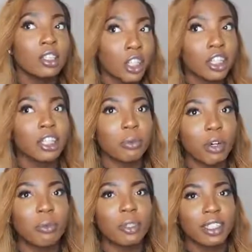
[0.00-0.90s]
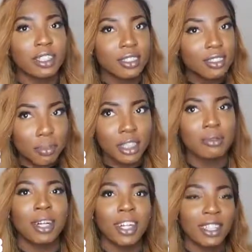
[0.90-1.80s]
Target, Walmart,
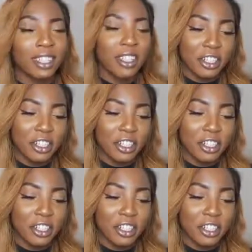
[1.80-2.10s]
Best Buy.